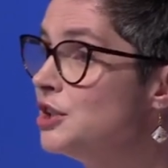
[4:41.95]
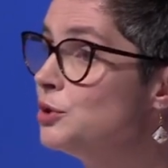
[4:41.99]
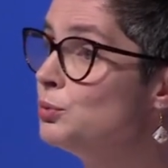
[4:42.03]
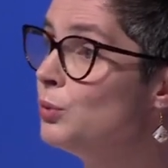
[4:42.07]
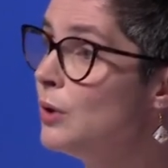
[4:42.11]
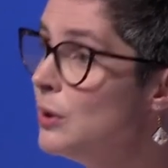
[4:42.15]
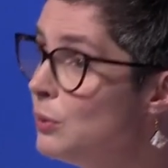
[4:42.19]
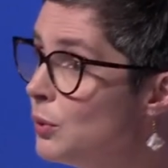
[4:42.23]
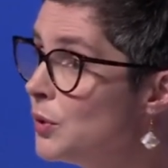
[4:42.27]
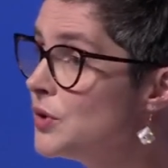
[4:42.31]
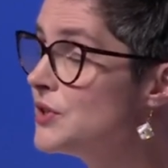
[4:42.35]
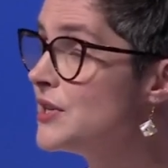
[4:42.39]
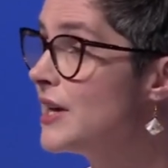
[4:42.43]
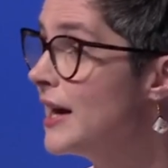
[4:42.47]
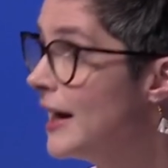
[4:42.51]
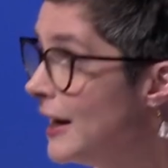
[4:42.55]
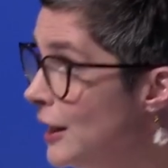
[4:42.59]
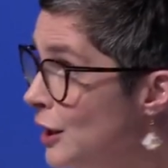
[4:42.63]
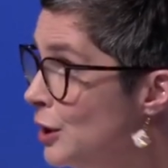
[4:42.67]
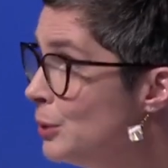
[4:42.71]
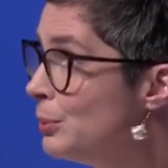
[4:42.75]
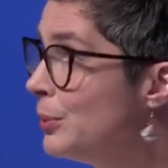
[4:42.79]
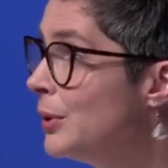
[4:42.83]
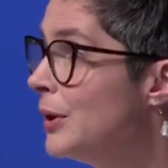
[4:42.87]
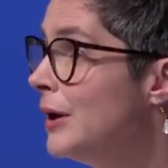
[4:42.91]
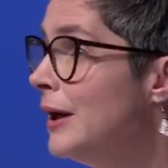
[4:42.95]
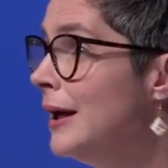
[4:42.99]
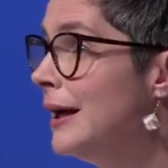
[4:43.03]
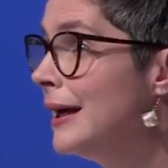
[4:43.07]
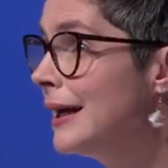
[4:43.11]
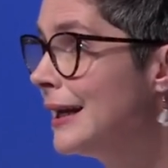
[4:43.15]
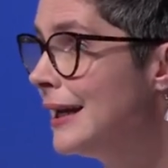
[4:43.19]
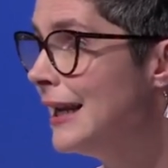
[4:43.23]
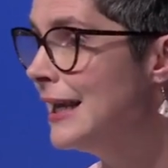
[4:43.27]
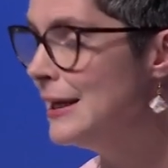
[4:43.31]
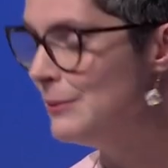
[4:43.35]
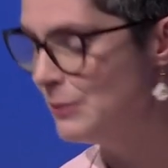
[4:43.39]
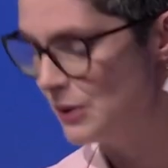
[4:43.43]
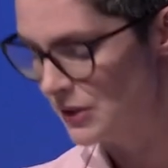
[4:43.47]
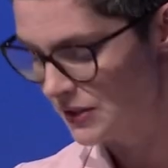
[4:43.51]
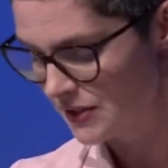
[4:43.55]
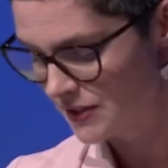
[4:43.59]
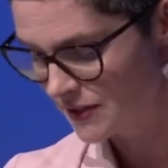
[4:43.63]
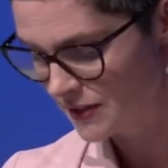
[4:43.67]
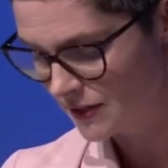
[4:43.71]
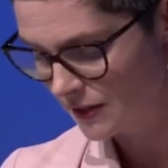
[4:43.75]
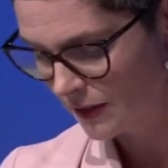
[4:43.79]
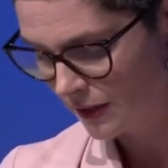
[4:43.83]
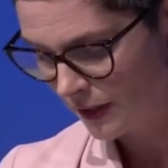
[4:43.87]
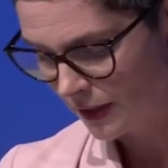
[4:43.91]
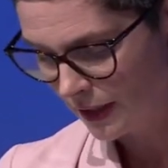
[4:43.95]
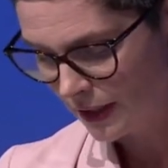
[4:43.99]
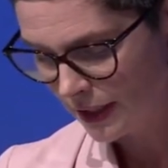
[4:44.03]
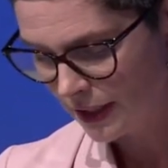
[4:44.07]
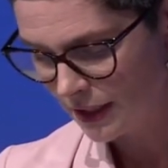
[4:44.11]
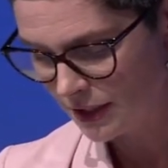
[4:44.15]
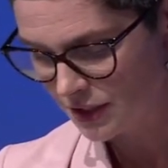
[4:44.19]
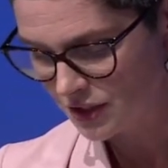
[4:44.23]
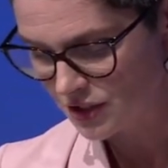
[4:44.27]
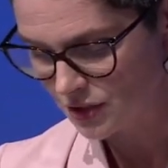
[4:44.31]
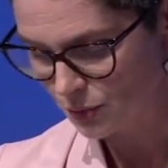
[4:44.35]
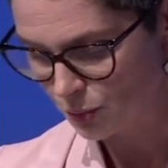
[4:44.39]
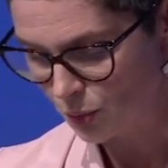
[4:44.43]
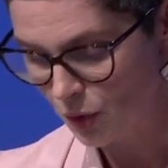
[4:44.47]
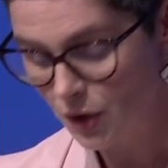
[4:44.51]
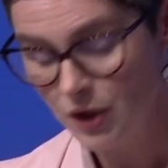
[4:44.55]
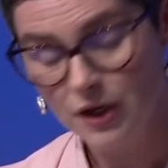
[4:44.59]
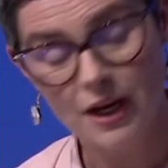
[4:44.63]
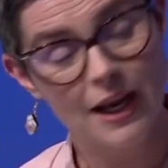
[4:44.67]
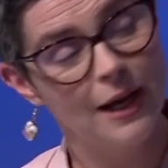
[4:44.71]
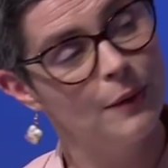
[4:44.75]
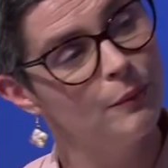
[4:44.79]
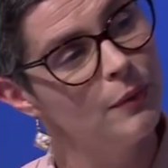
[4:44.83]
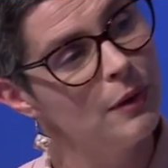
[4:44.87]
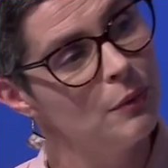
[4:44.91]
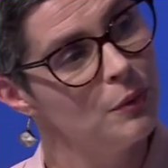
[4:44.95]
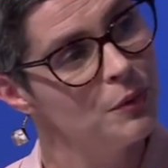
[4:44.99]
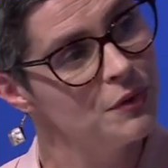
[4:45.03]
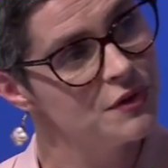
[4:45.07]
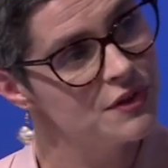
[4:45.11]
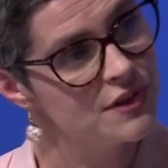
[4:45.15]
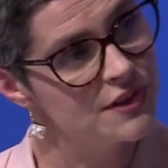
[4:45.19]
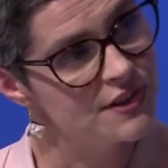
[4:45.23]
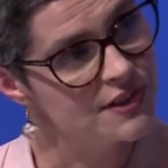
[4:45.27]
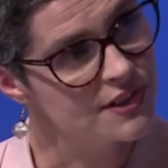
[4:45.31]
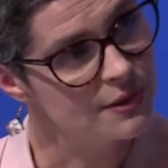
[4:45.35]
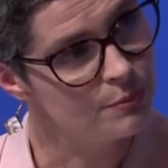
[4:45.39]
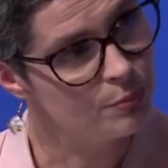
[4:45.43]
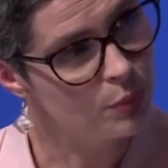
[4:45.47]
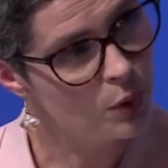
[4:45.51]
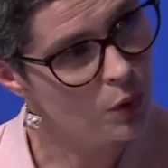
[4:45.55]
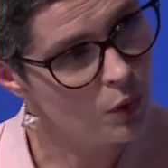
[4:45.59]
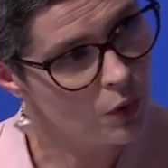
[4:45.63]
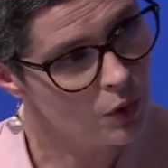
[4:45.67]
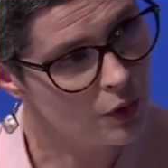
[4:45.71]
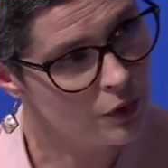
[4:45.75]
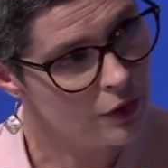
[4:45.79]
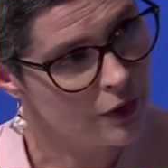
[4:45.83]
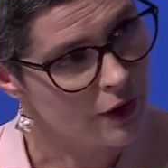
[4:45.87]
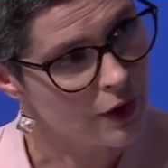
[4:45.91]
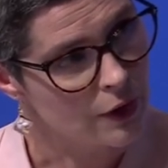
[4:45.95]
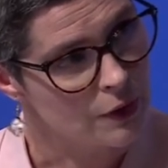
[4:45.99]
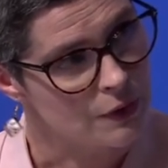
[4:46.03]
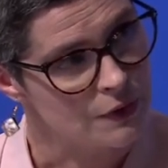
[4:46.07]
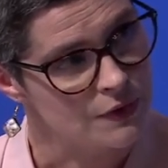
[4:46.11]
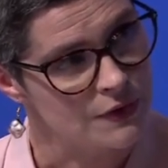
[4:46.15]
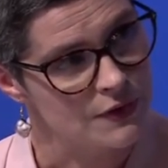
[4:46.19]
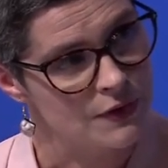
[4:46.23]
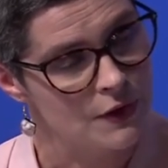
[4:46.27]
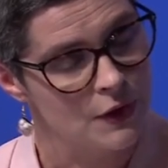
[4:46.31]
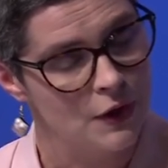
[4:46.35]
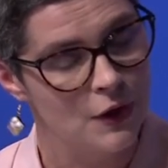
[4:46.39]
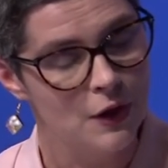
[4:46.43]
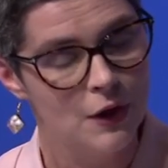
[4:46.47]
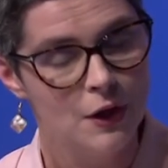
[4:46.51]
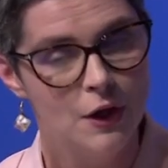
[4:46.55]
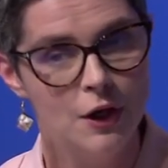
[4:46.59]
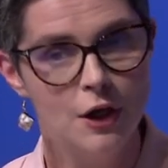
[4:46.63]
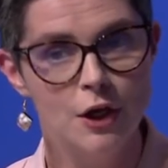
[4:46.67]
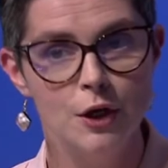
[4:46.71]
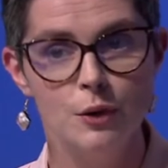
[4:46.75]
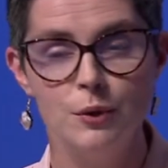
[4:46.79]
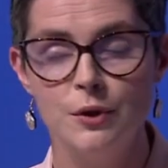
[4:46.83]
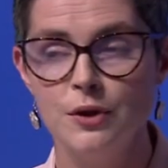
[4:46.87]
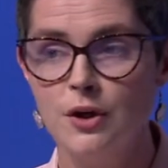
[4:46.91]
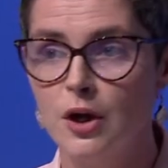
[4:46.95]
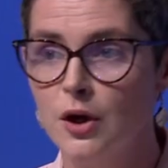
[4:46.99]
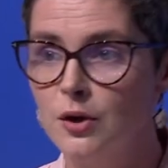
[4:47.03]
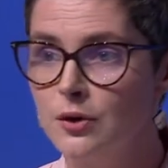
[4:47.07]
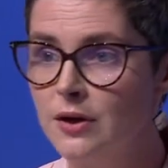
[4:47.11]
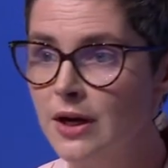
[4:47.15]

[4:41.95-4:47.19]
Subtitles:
We want to help claimants into work, and we want to support those who are known